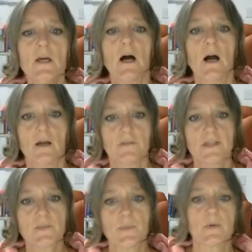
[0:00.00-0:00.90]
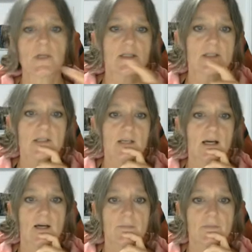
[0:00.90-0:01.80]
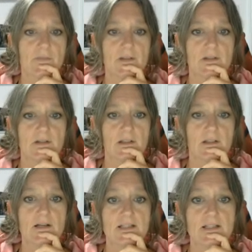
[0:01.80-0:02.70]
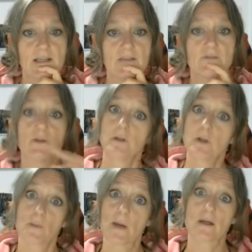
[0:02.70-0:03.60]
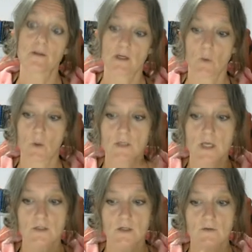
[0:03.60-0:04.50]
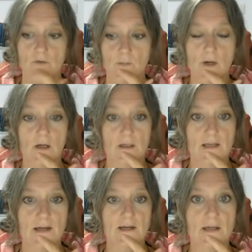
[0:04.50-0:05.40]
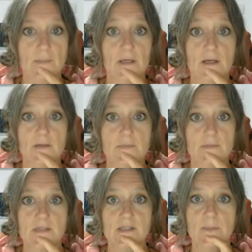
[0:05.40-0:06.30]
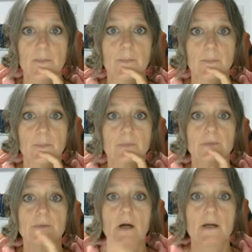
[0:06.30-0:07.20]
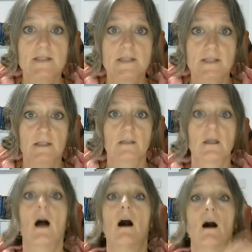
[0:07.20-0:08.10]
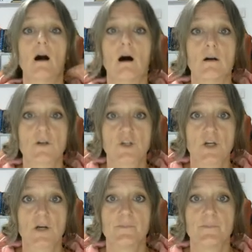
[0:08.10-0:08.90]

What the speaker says: At this point, the lighting, if you look back at that quotation from earlier, it becomes brighter, harsher.